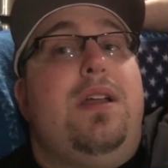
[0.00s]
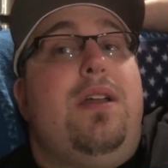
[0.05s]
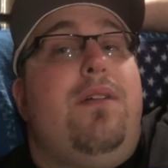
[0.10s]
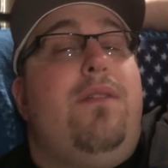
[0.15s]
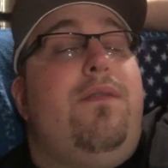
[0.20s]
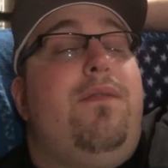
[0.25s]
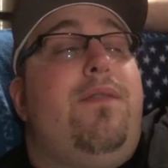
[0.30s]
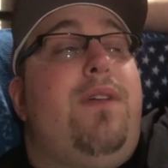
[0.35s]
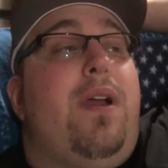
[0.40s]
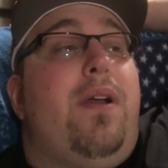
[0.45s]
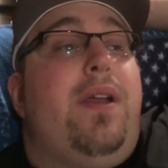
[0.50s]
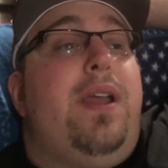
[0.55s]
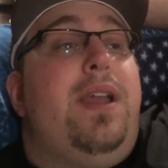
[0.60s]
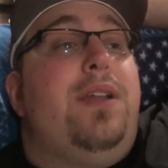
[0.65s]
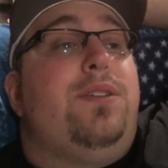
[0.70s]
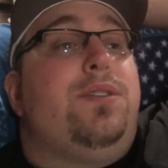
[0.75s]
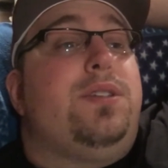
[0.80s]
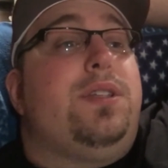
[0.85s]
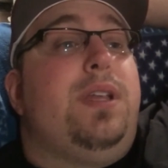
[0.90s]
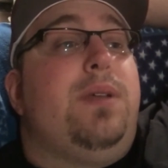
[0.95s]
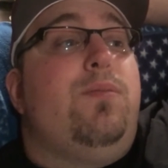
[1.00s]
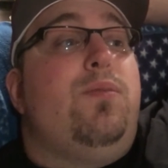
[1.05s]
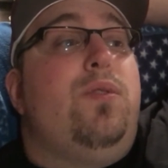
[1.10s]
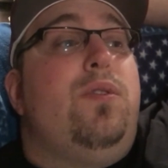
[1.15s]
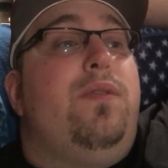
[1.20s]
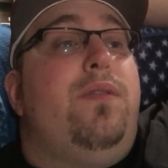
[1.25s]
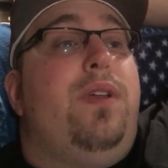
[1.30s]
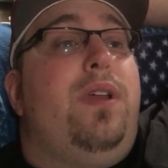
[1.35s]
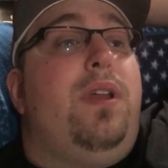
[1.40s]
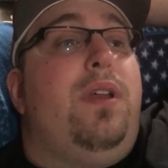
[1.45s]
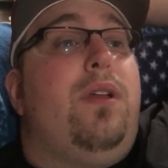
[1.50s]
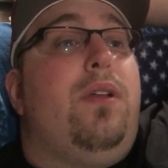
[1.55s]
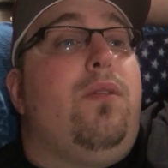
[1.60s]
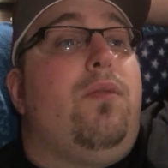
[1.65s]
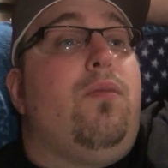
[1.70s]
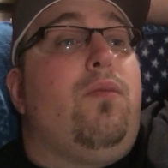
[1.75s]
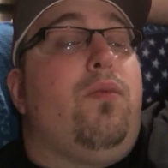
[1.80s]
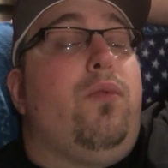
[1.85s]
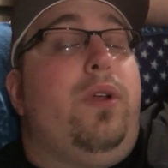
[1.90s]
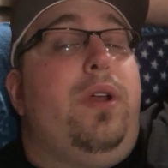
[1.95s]
Very interesting movie,
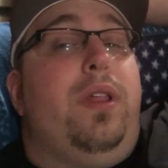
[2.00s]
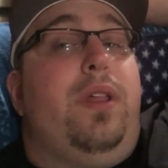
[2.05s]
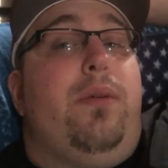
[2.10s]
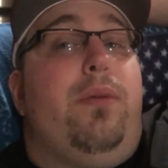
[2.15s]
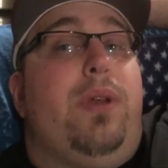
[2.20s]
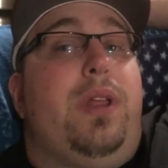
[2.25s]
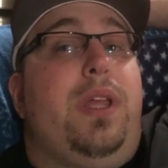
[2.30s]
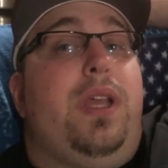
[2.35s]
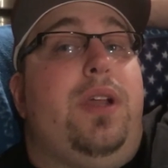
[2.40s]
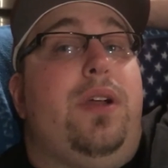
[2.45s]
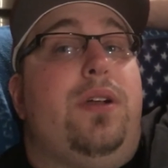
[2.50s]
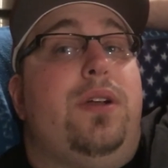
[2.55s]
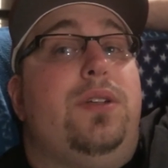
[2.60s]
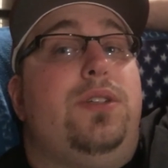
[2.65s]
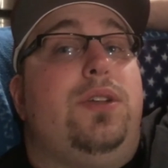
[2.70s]
really, really good.